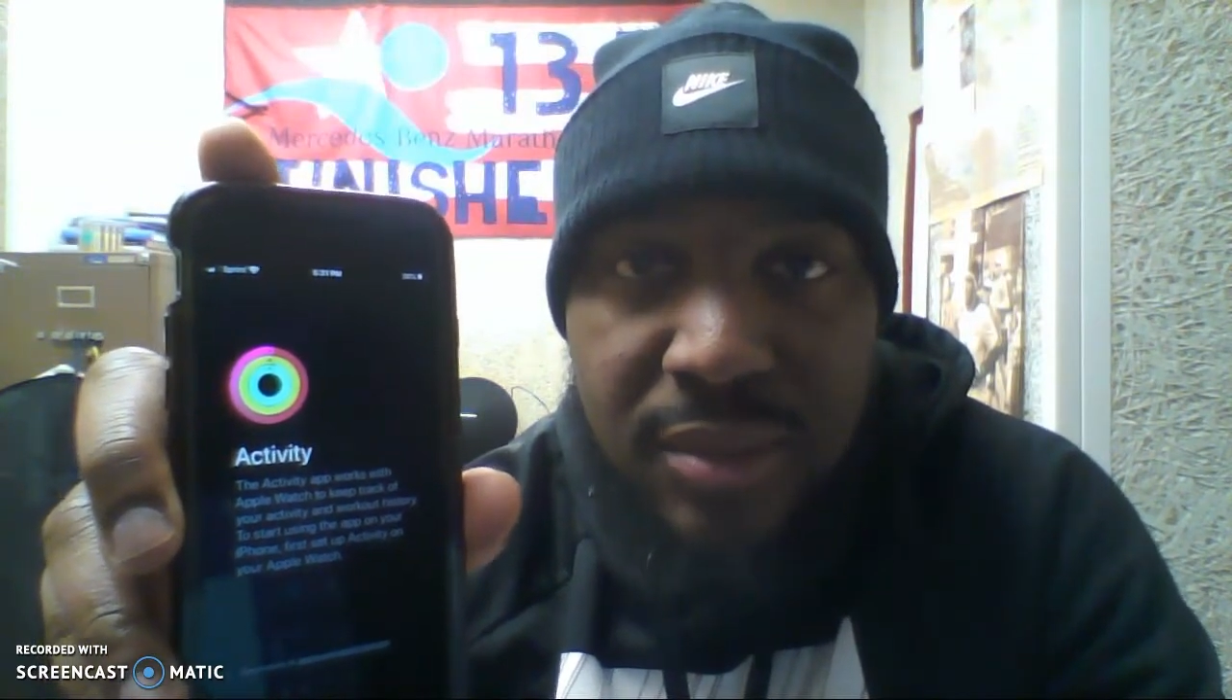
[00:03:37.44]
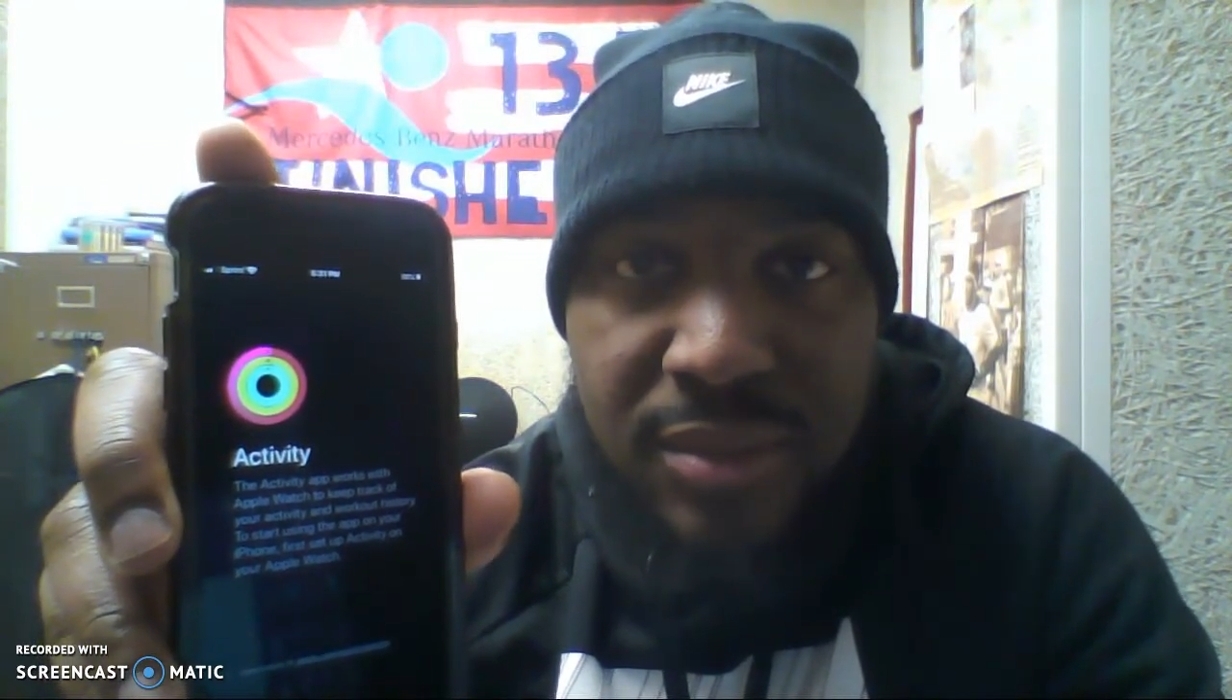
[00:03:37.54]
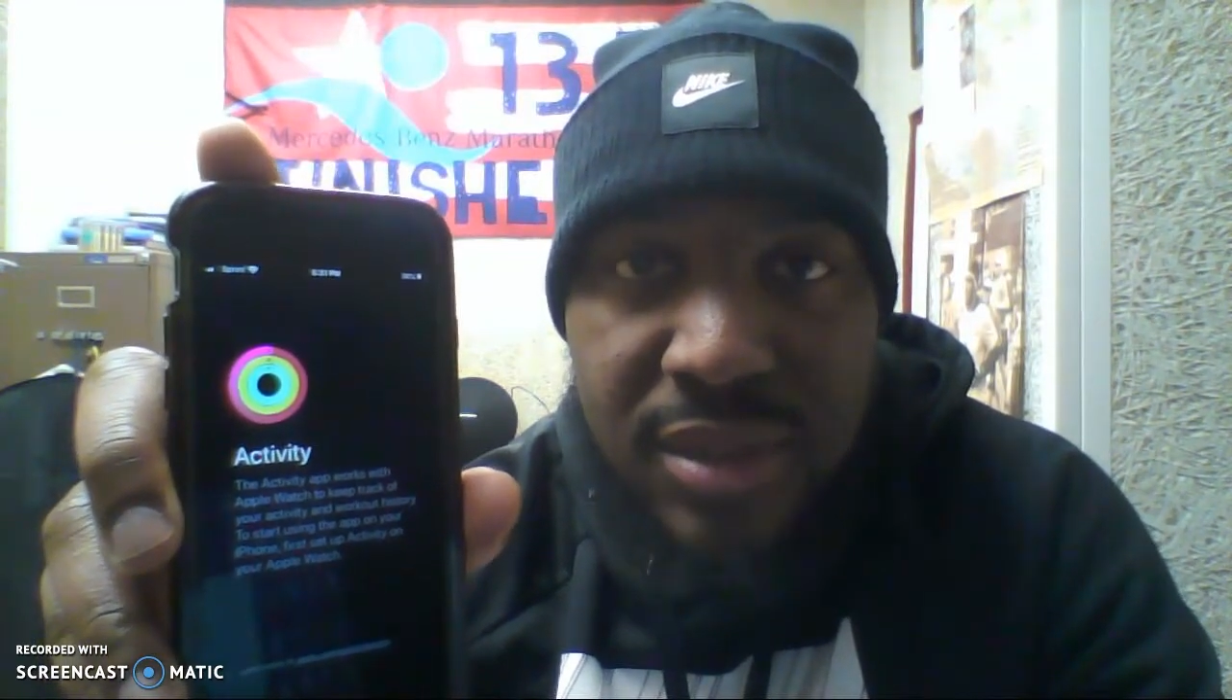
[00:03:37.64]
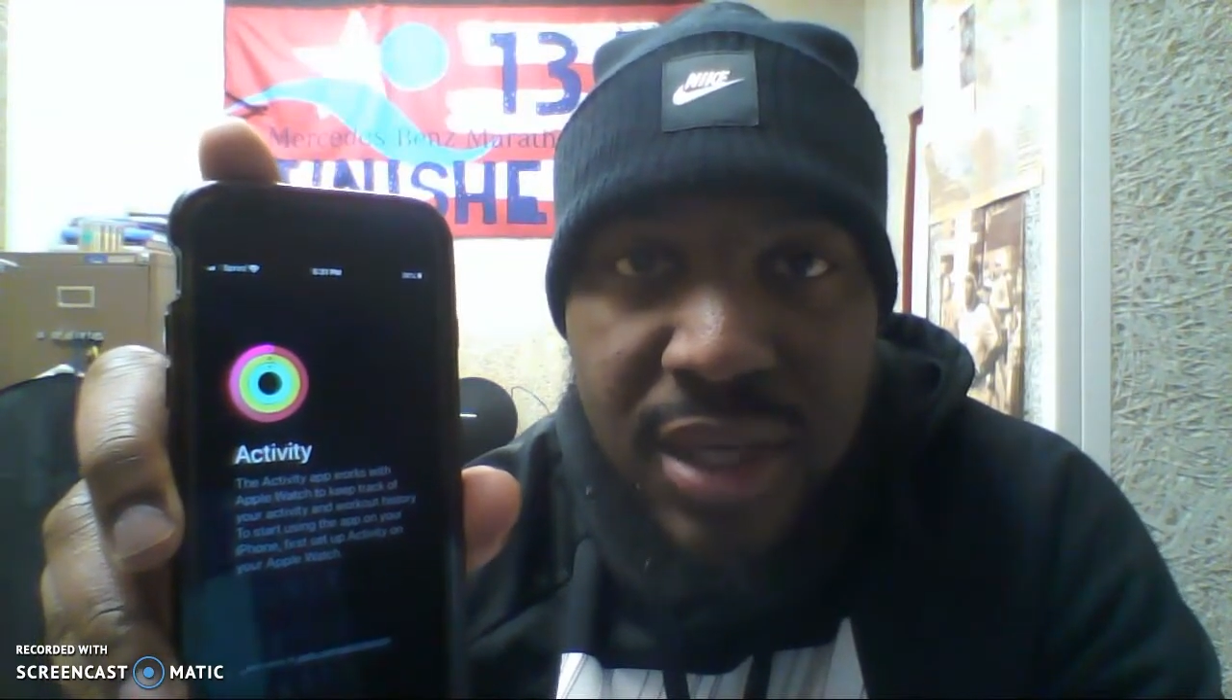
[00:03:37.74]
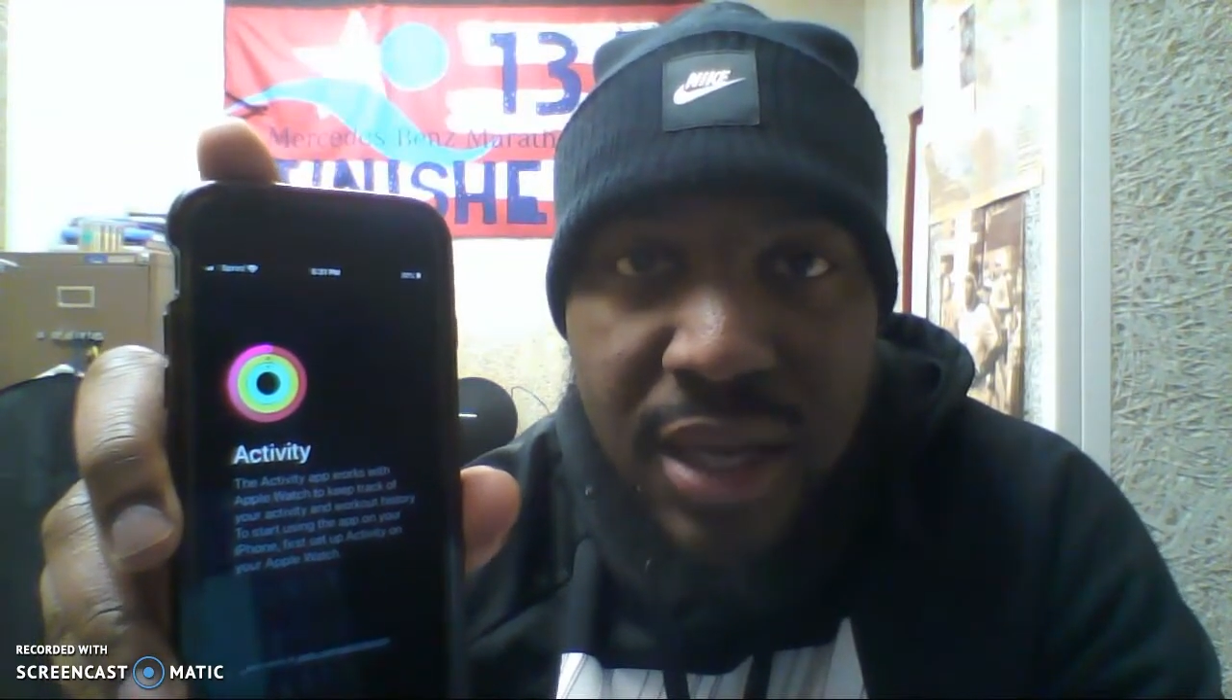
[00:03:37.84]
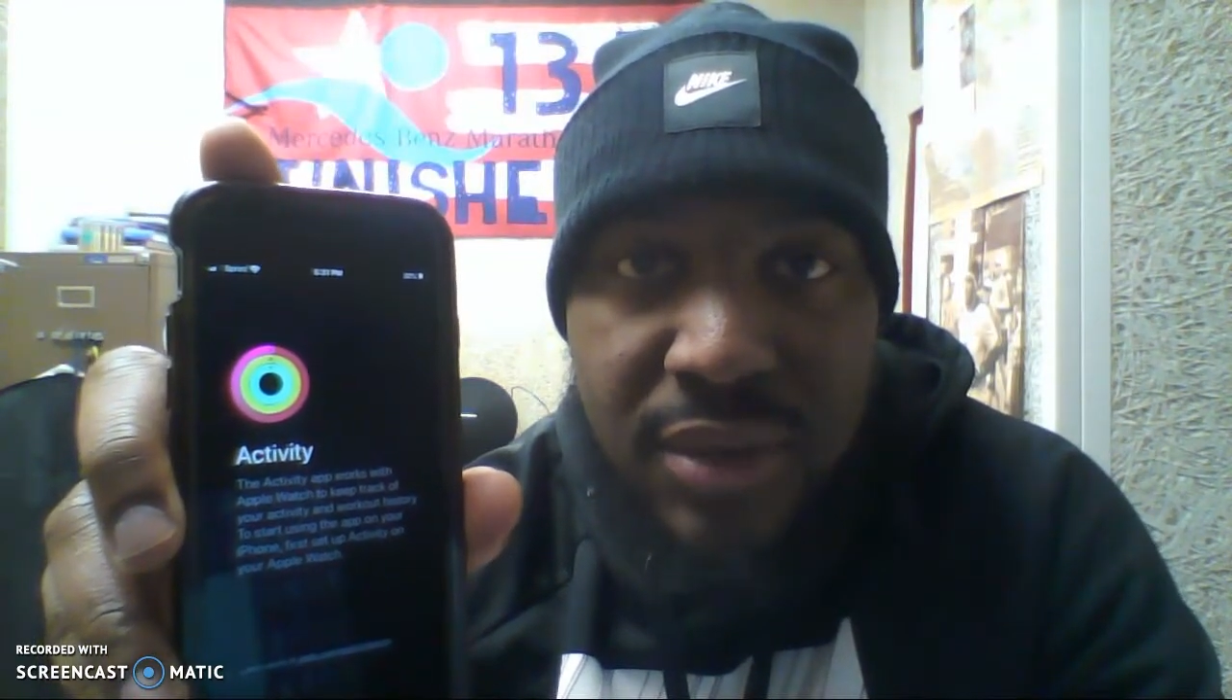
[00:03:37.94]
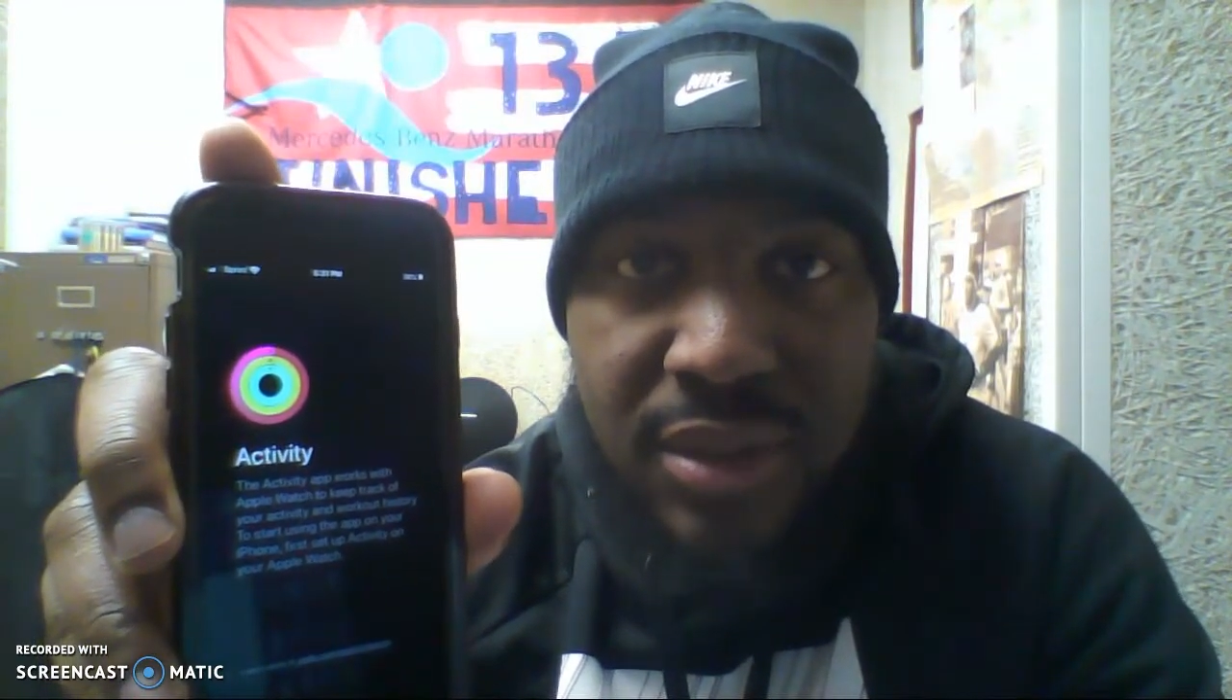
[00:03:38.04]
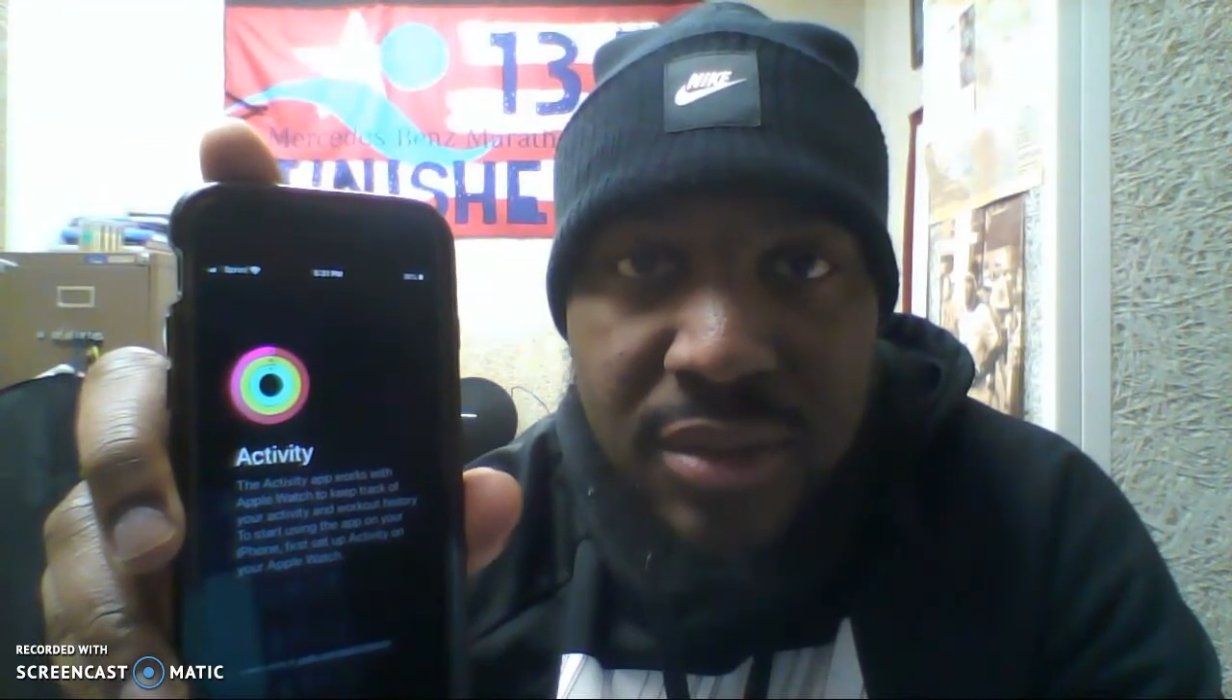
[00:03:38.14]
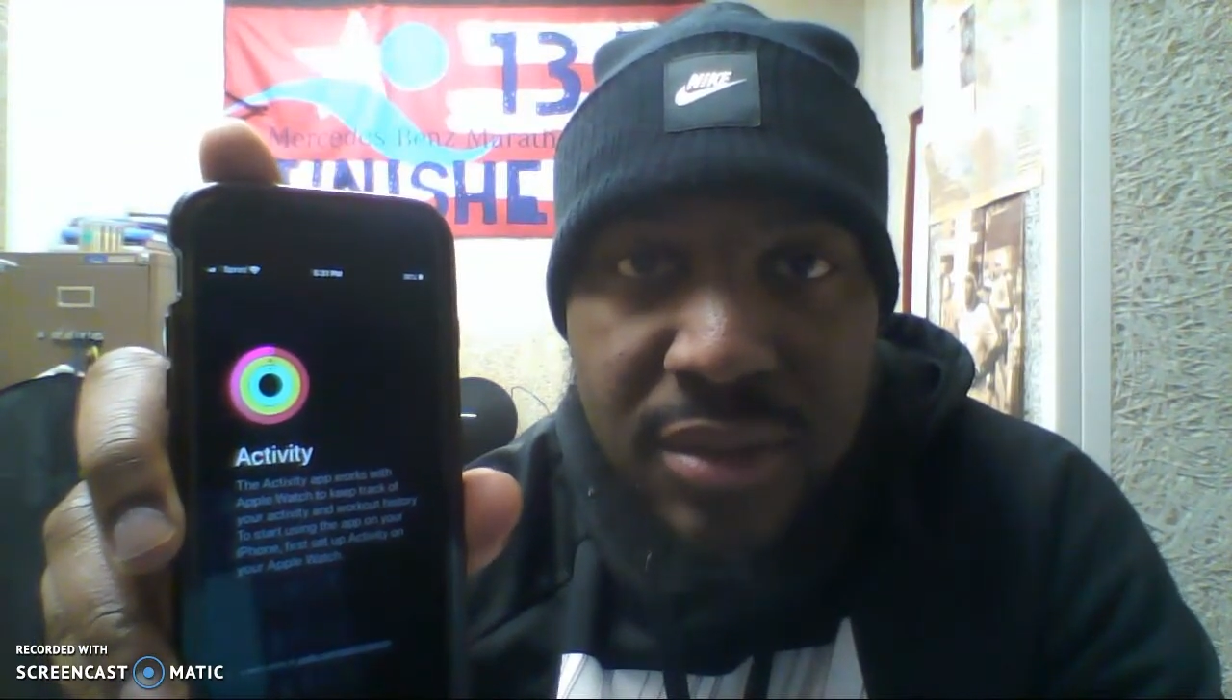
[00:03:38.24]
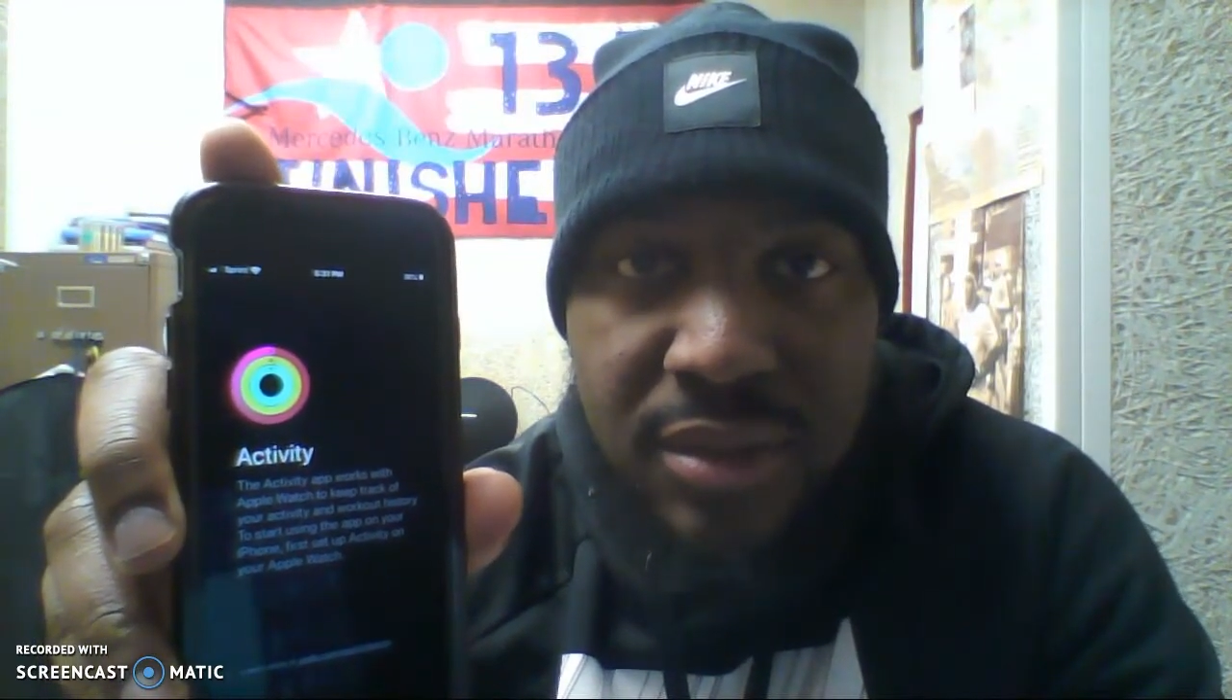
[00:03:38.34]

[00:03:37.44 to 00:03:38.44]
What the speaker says: save it.